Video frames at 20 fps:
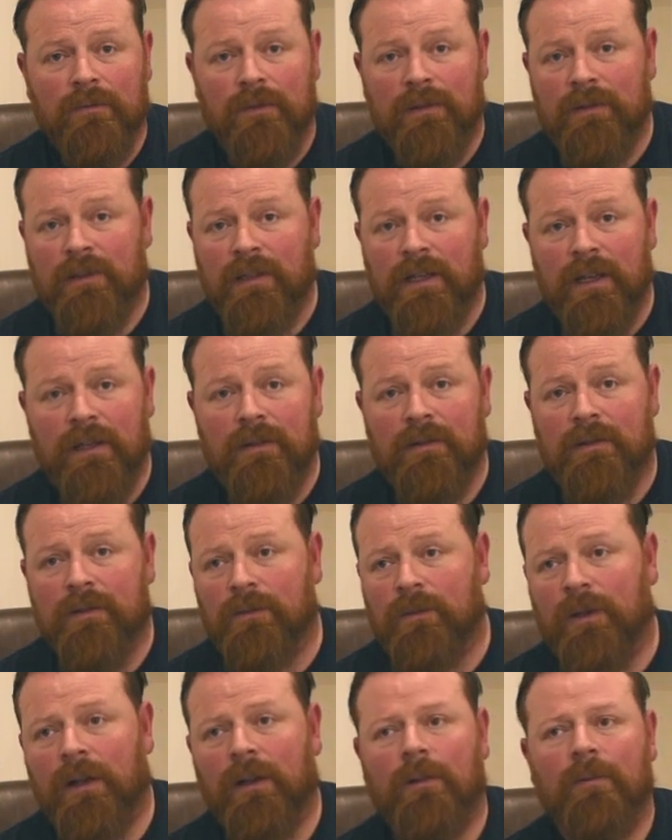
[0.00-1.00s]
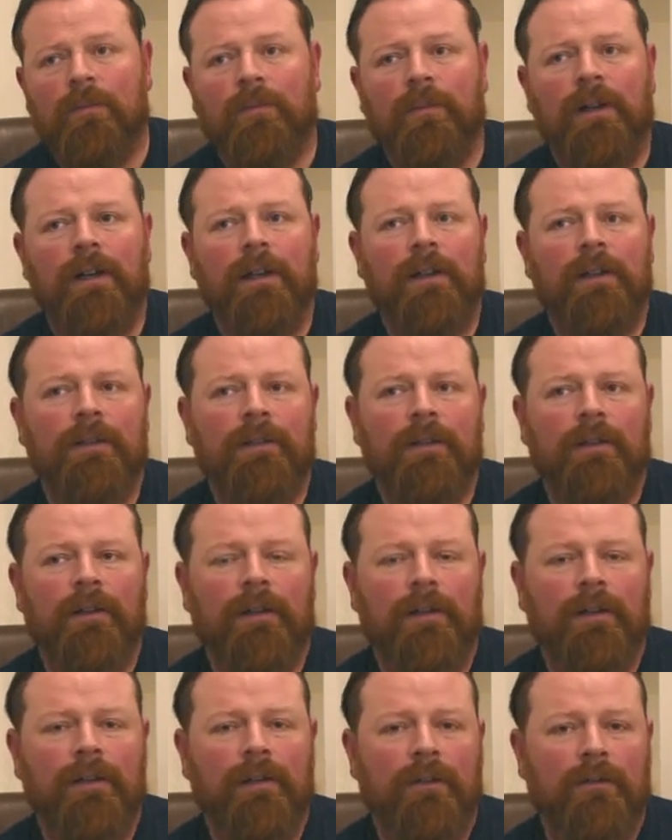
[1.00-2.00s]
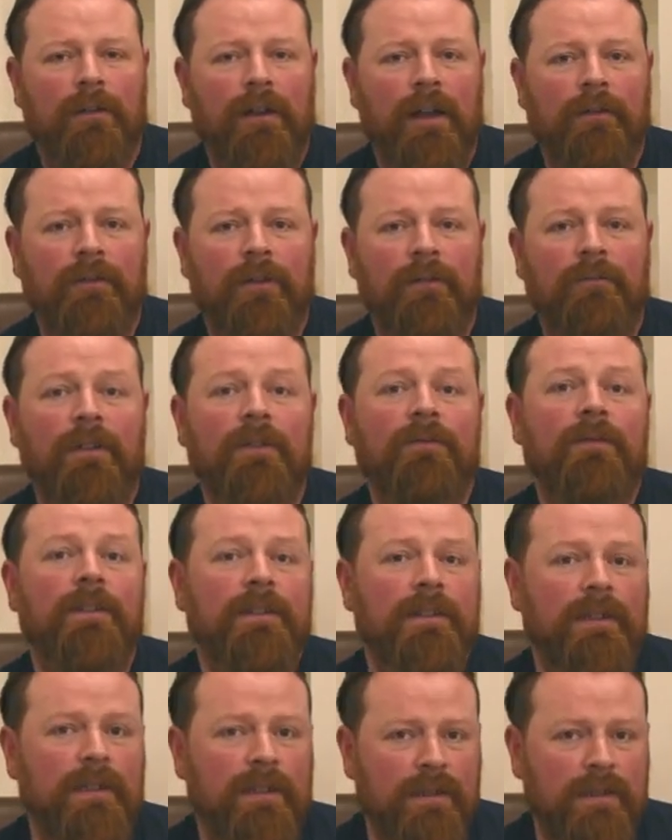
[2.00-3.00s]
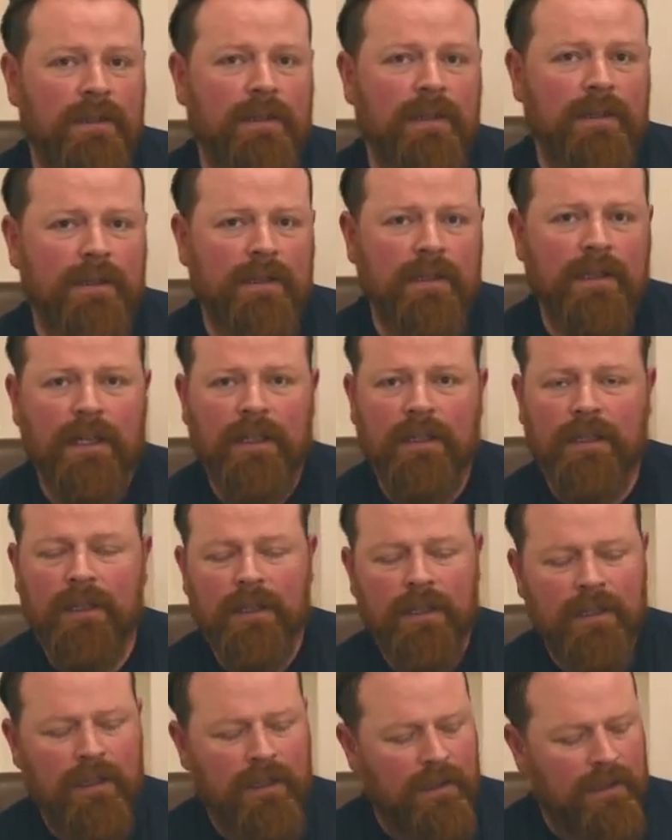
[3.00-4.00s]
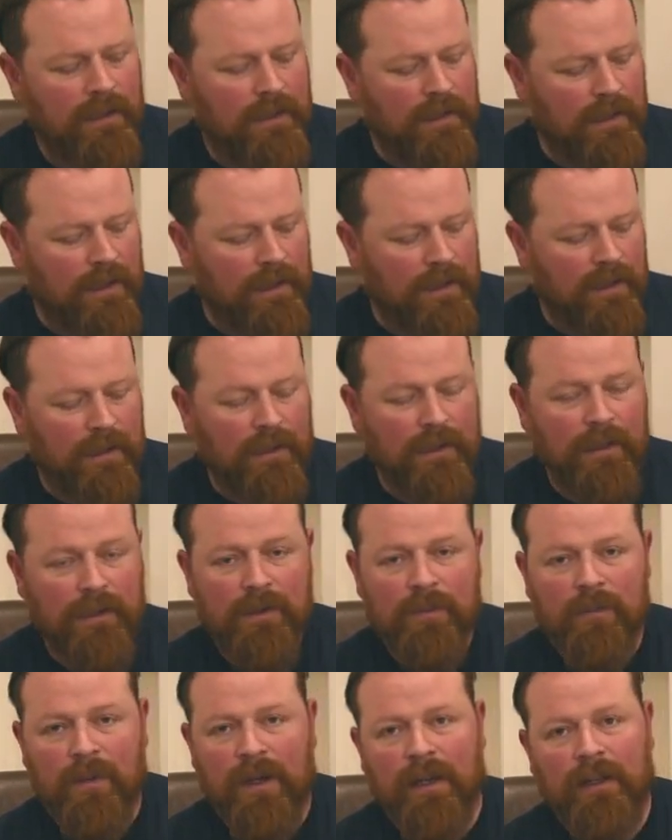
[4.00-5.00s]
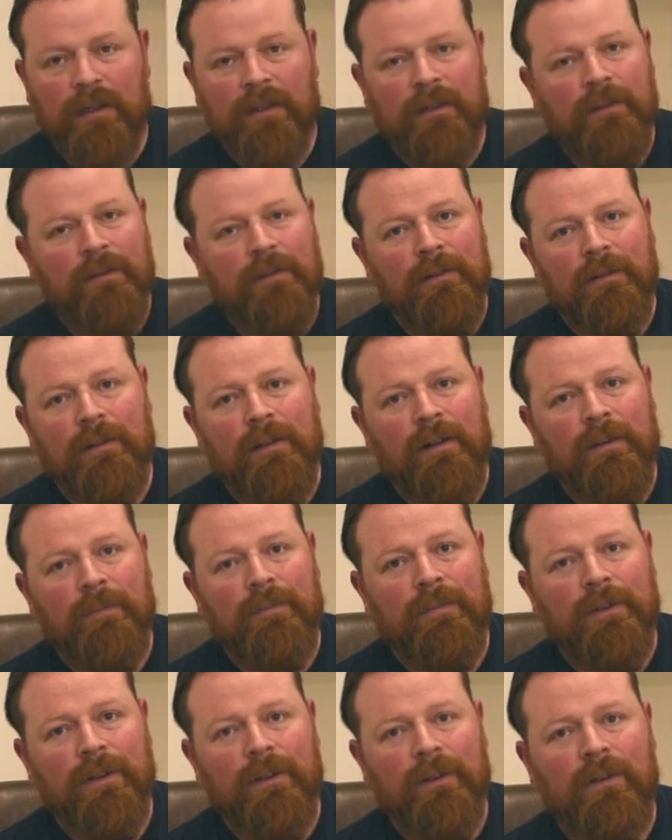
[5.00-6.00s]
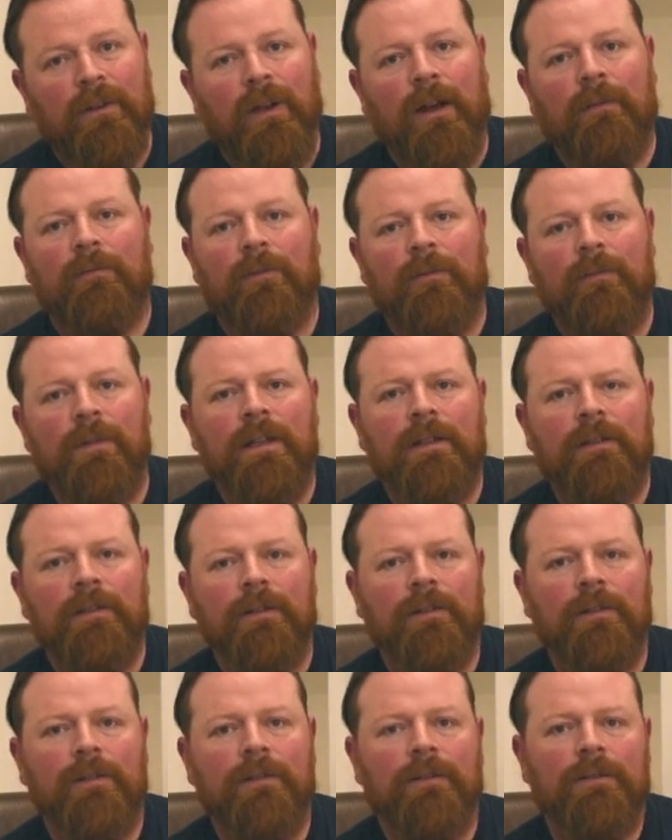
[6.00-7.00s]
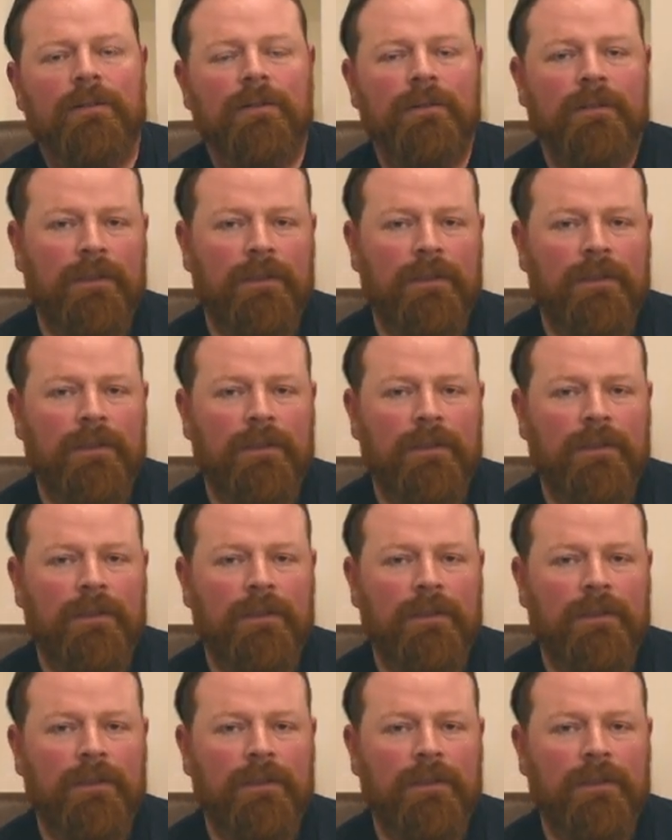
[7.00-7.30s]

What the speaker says: was the case as well. But having revisited since then, it's back up at the top for me. So,